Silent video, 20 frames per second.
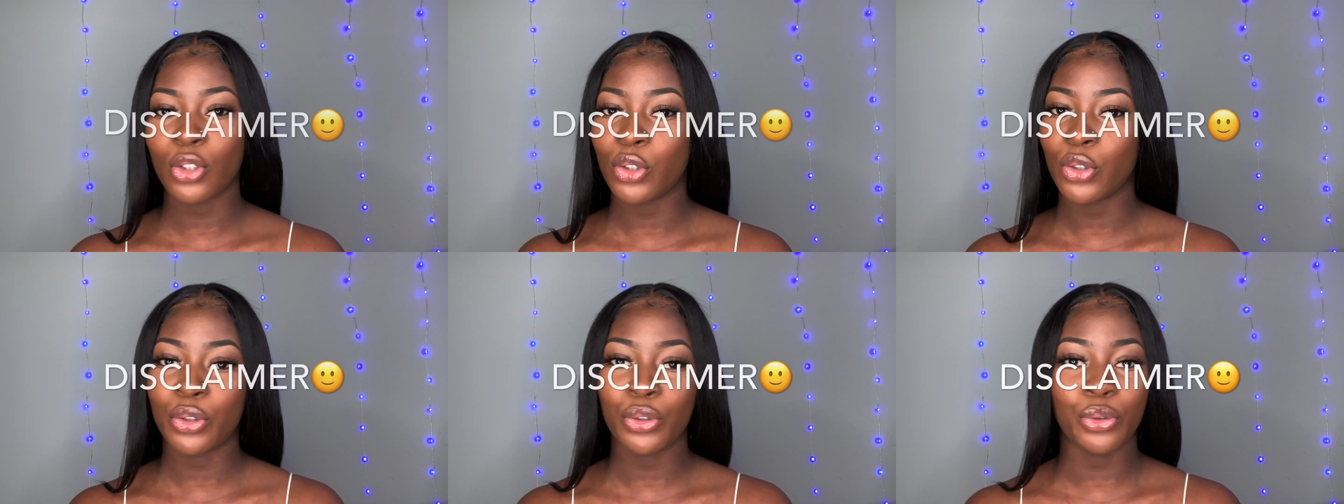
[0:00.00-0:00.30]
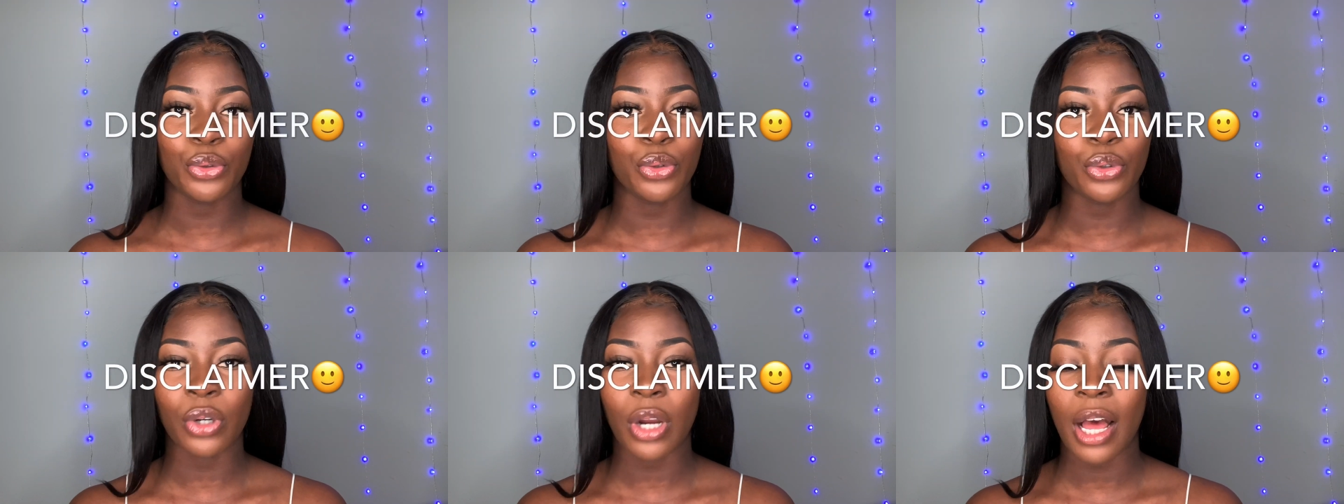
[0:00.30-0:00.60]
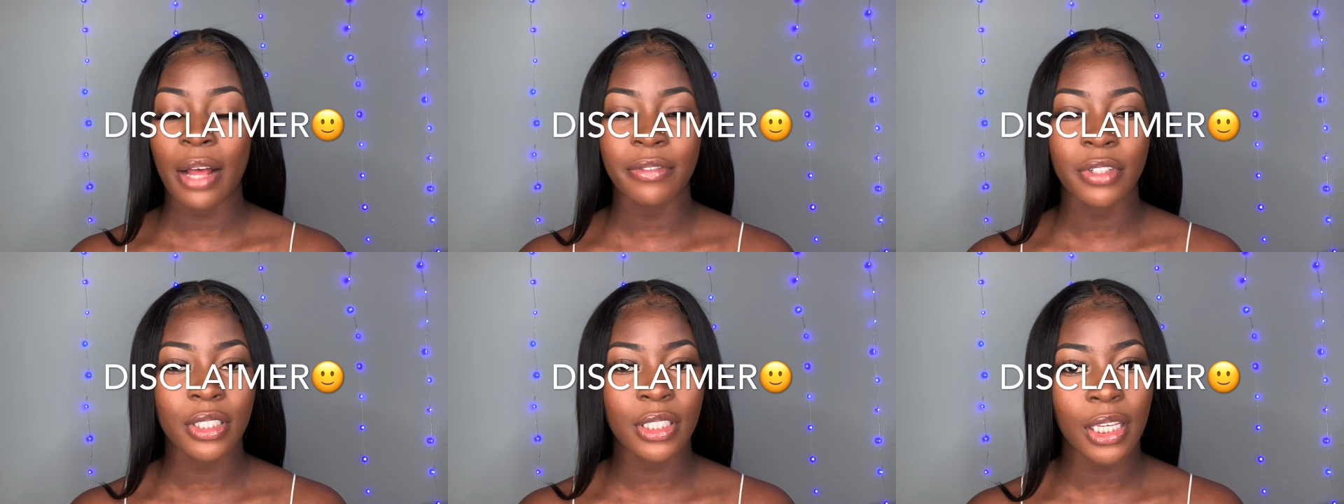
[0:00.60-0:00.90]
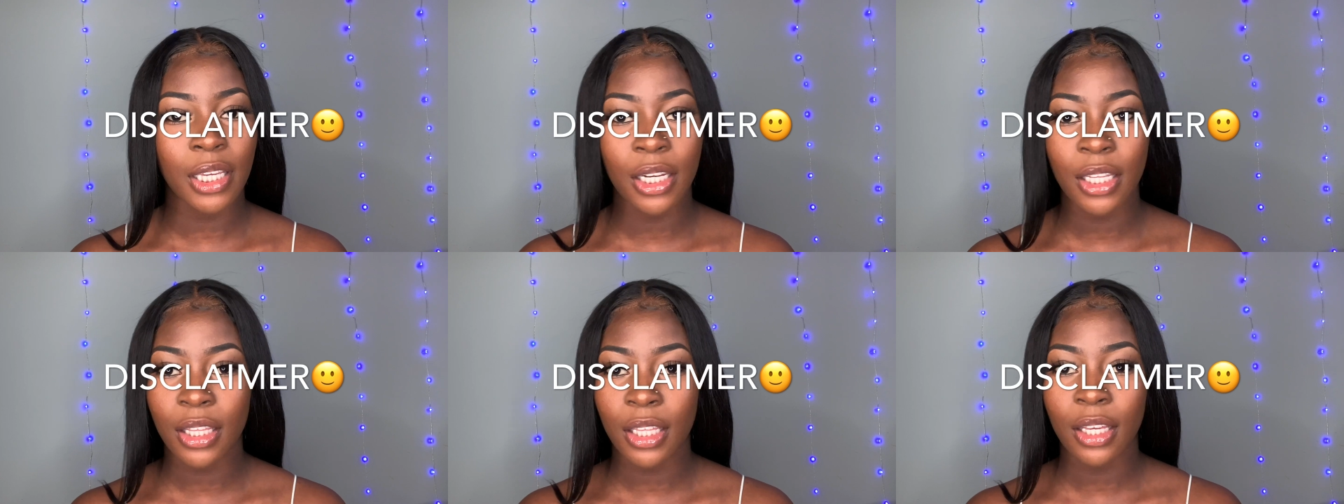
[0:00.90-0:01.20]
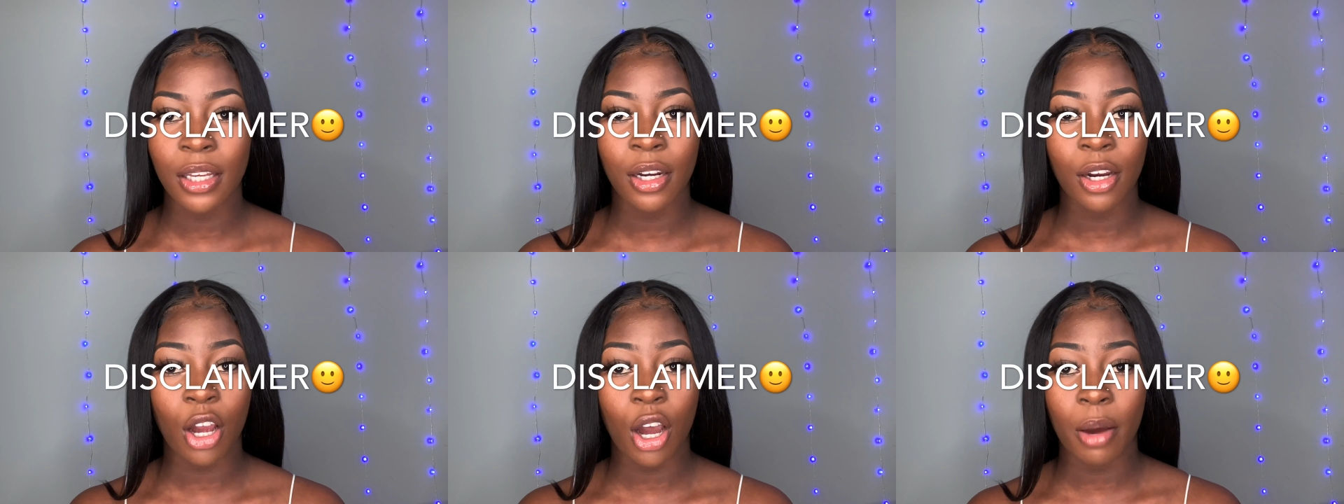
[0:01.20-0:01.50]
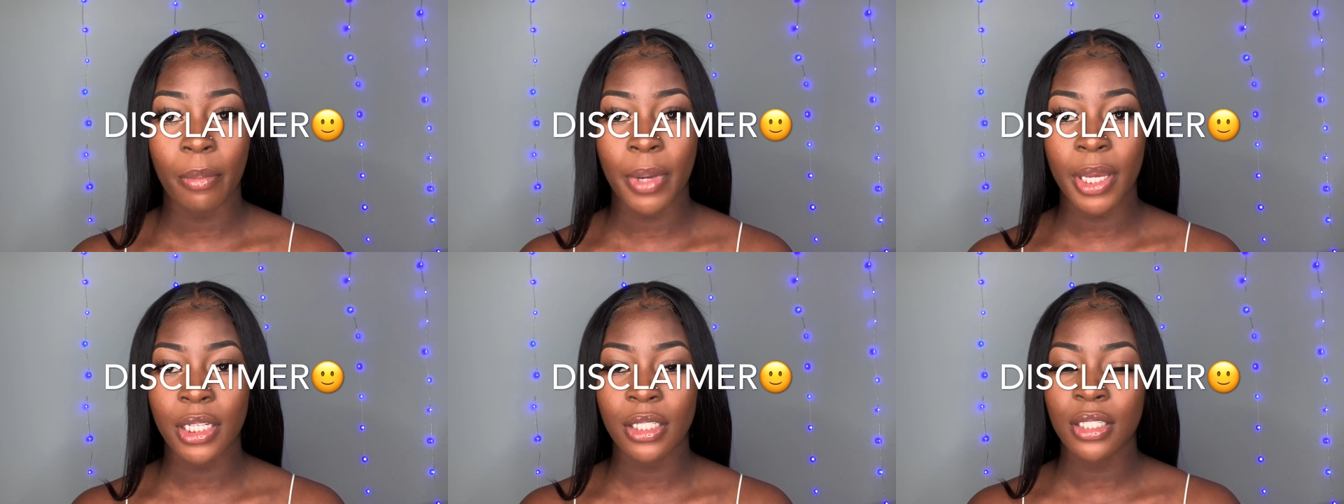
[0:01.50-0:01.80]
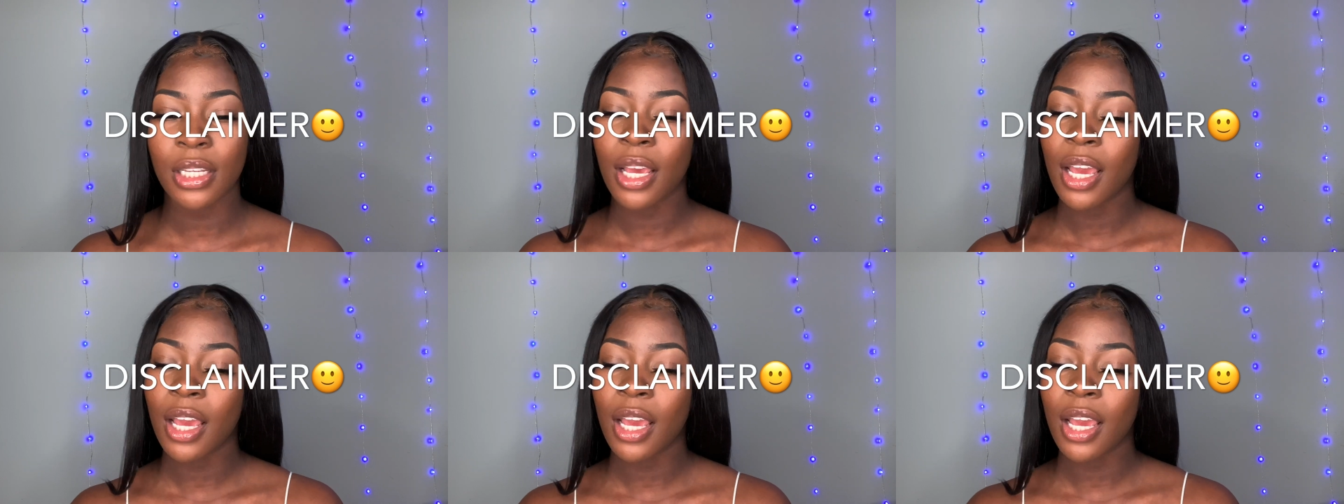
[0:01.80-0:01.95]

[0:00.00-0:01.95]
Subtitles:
you do not have to say anything in the comments.